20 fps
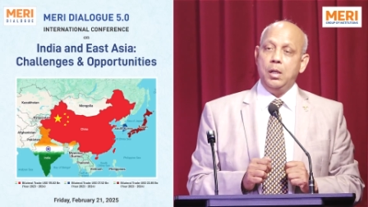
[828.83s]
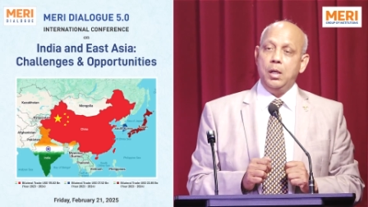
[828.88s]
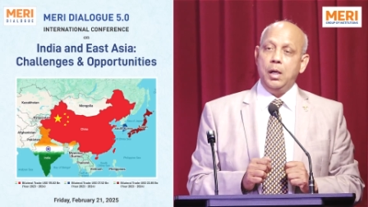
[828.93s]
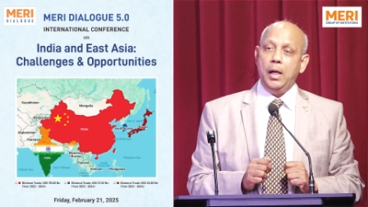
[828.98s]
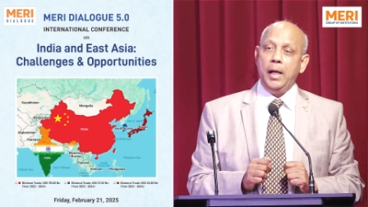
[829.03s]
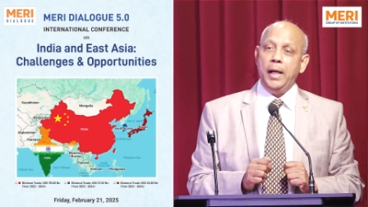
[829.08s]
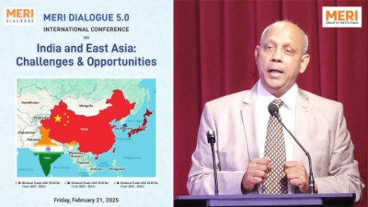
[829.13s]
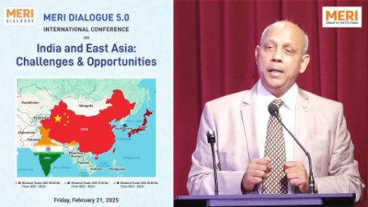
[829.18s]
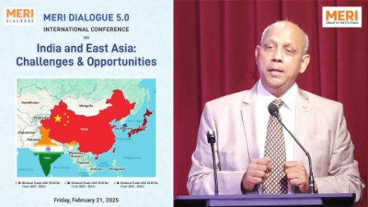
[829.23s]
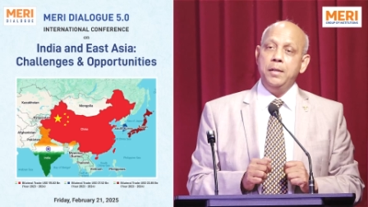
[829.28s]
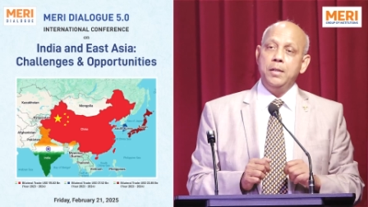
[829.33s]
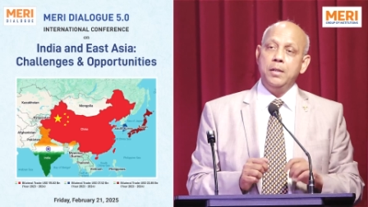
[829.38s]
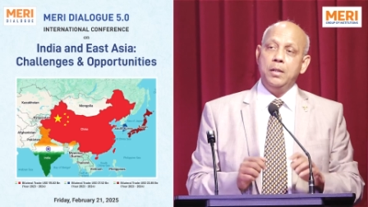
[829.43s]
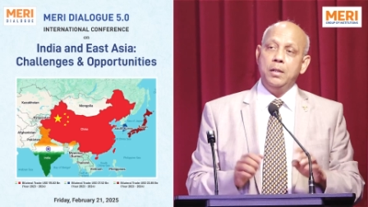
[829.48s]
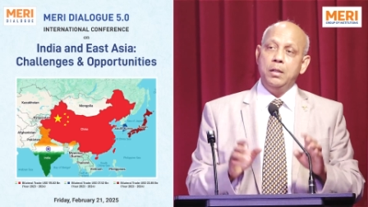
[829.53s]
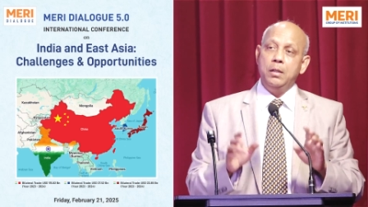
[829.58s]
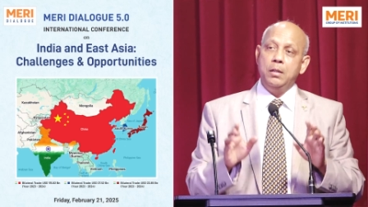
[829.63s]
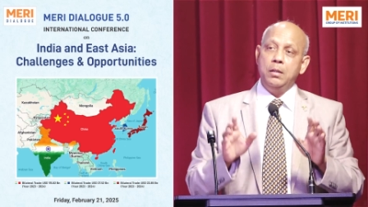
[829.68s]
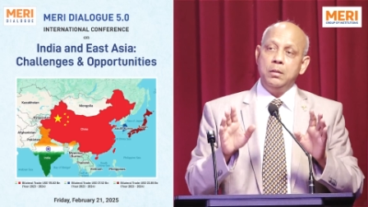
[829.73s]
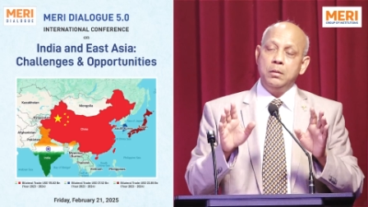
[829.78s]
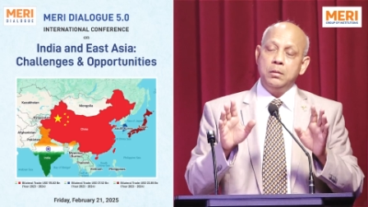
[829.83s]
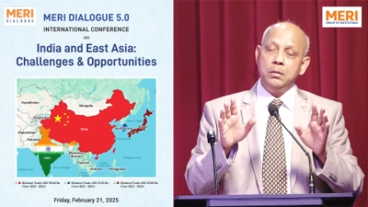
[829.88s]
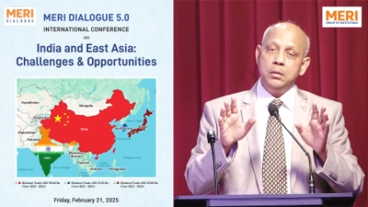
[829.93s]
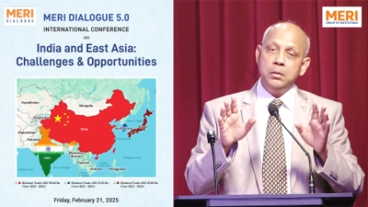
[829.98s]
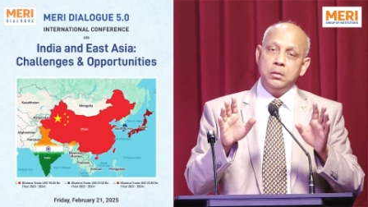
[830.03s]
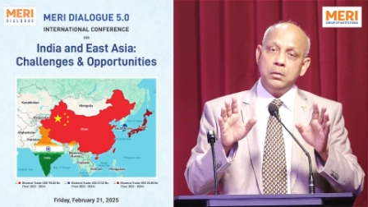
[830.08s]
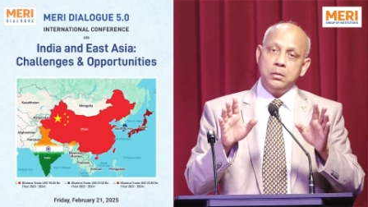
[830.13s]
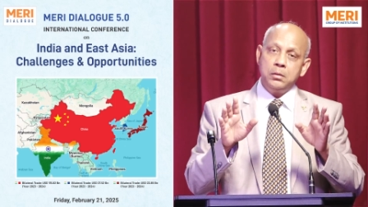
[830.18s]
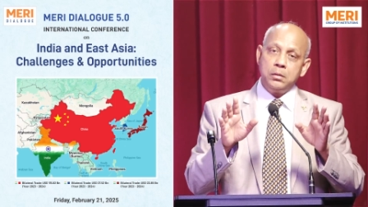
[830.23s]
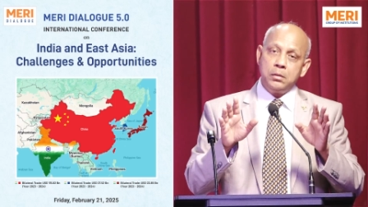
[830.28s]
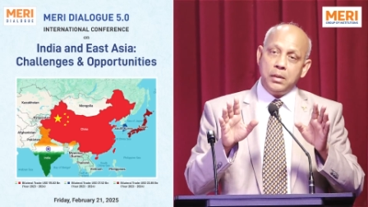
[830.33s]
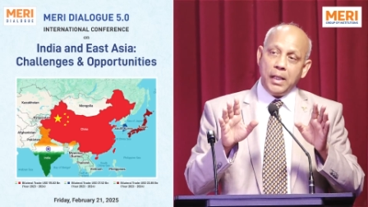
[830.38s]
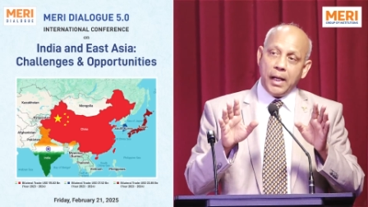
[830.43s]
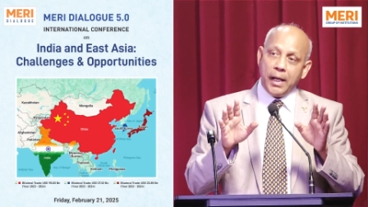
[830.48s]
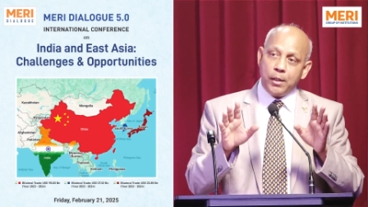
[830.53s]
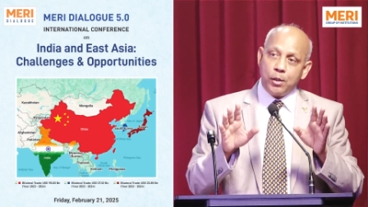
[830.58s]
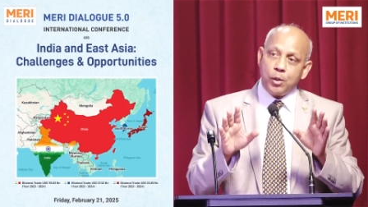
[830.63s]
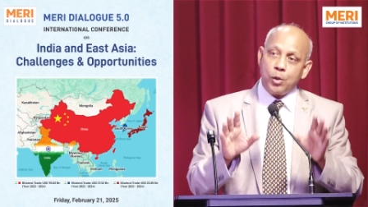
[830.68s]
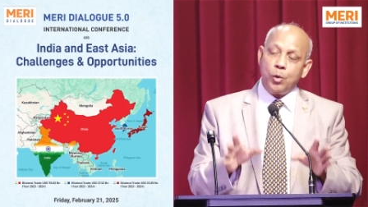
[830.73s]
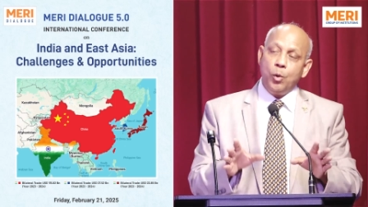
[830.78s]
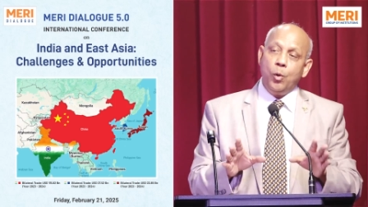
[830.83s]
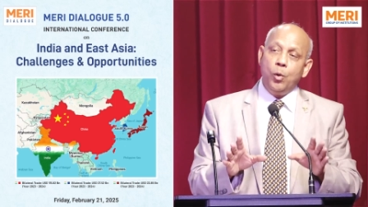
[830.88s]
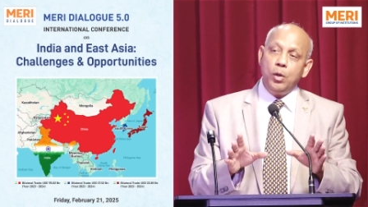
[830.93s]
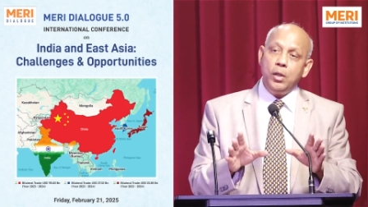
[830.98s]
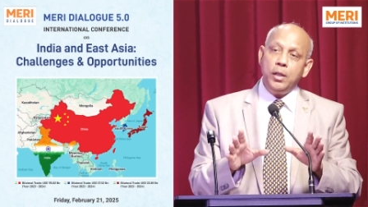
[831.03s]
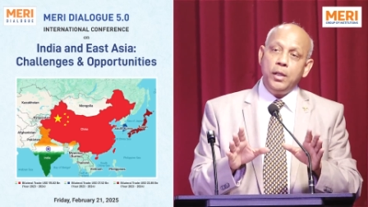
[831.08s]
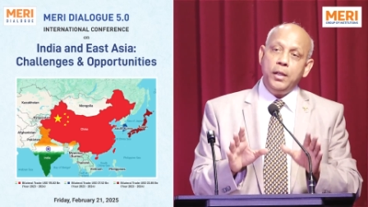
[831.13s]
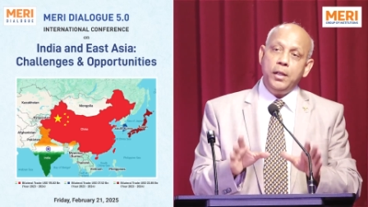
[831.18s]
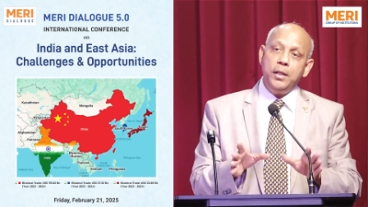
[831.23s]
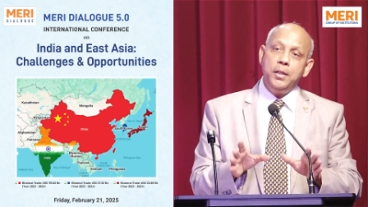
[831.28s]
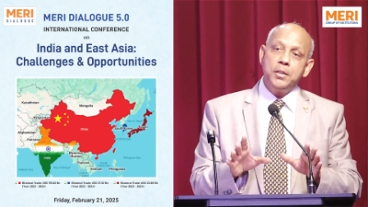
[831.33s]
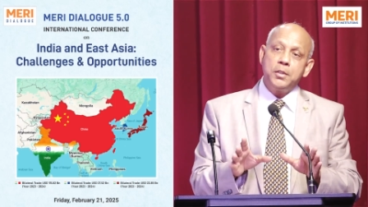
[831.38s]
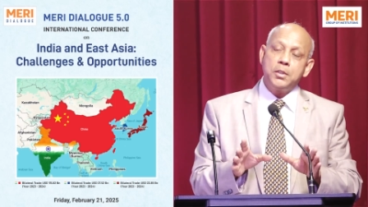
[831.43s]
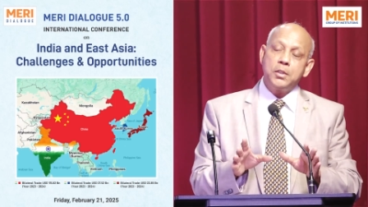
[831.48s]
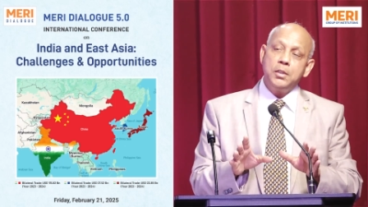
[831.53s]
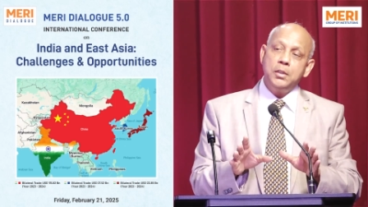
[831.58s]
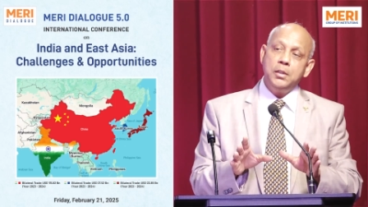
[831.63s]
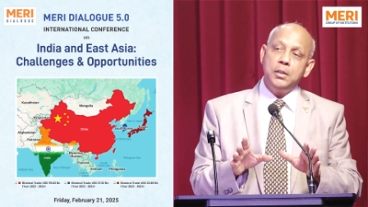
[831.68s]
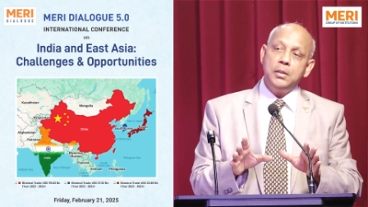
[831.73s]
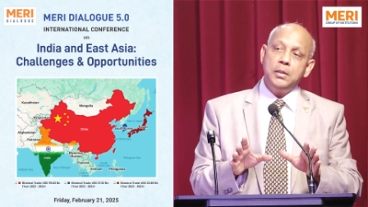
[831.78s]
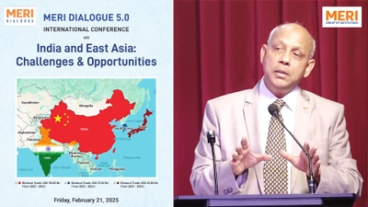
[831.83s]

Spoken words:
and that role is